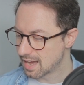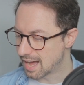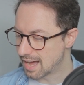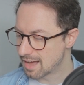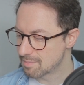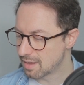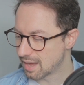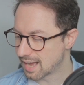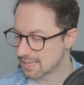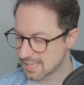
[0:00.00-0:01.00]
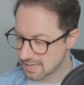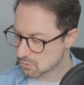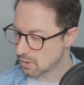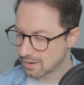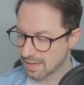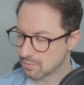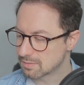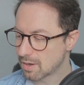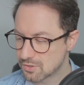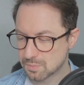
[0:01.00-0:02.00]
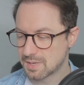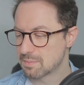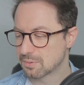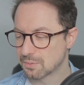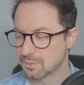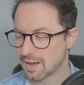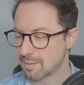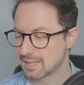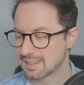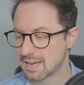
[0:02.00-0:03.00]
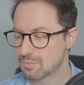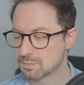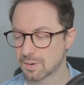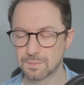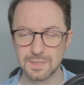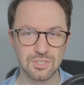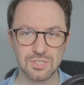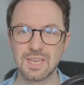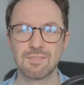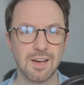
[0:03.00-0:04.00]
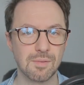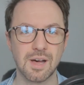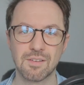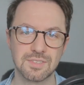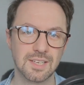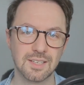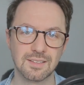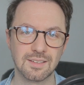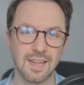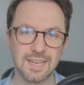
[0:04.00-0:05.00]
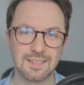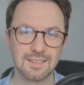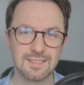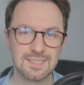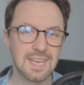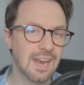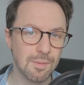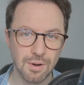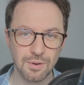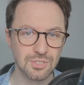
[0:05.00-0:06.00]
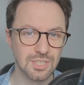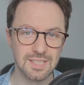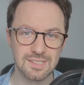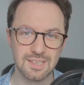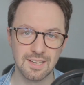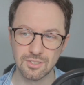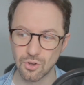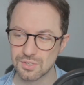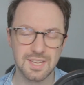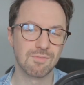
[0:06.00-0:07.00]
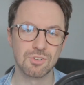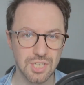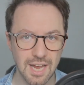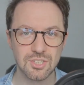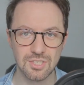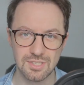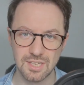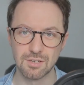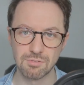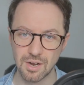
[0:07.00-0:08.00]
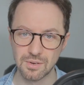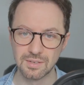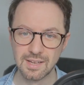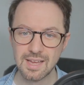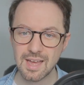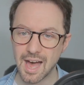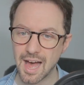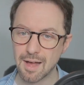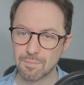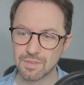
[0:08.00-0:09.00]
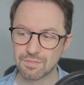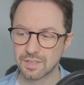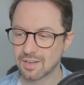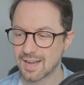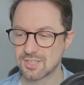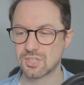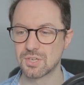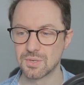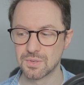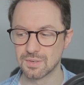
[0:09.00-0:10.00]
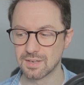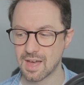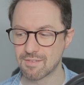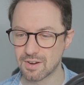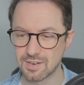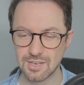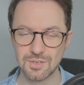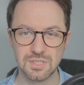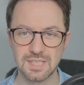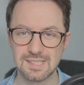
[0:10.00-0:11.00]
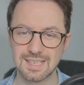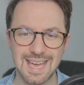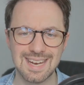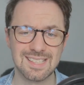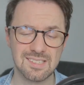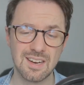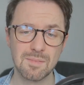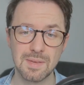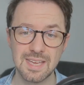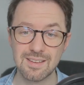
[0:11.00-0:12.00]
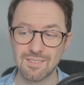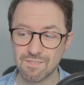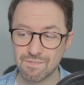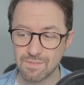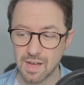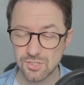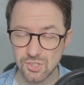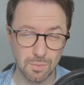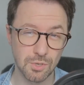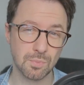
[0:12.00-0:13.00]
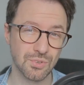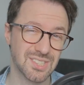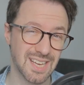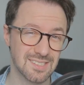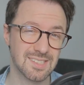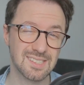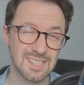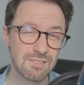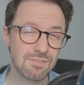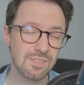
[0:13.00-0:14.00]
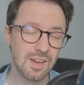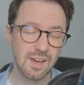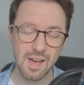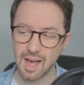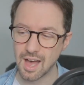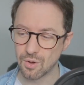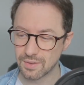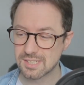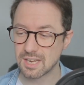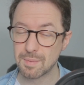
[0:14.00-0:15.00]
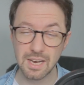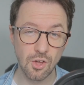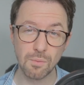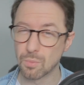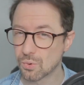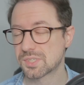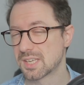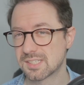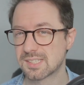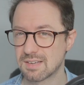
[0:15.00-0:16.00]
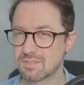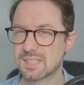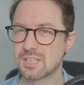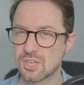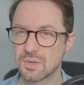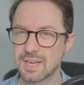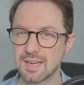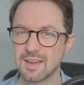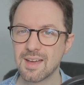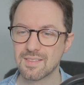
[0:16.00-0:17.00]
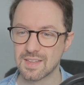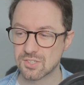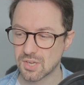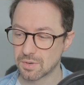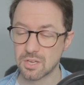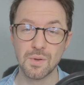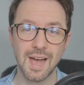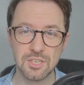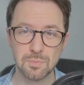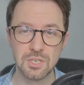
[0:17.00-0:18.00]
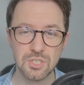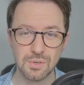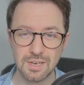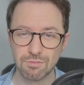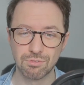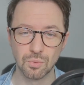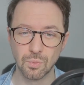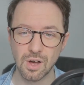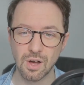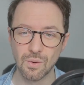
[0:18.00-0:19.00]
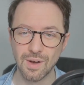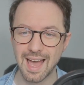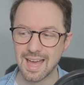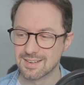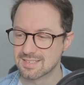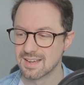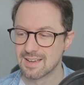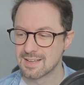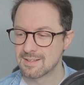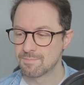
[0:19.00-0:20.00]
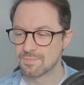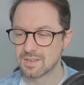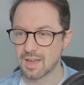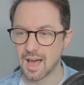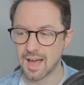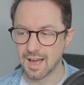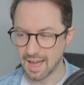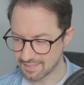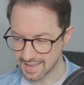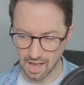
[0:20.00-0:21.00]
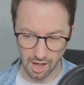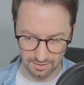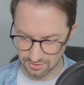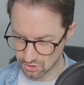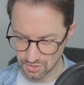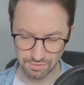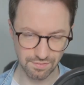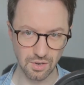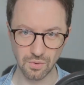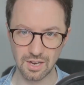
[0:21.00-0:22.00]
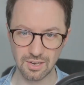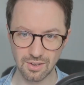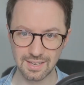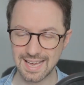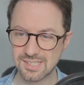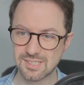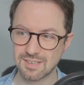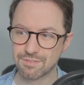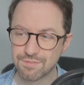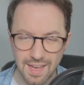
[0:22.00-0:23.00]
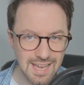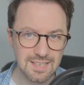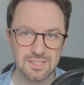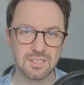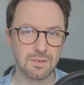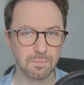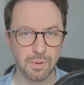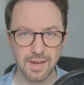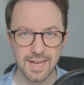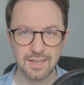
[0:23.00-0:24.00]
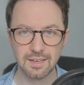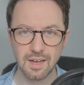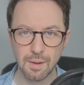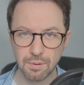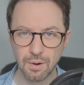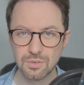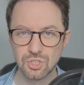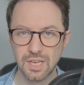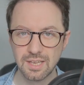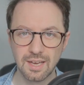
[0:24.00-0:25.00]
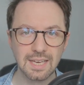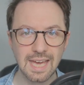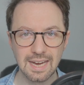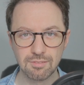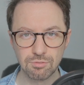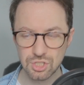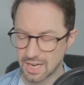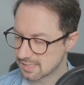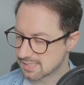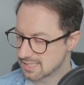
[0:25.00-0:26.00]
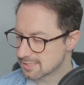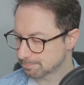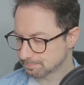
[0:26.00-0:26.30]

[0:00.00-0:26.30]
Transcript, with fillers: Um, I said as well, like with most people, I mean, they would probably just give up after like ten approaches and got ten rejections in a row. Um, for guys who are very new to this, again, it's going to be so much more sensitive uh, or there's going to be a lot more sensitivity to it than someone who has been doing it for a while, and uh, and they do feel a lot less phased by approaching and getting rejected.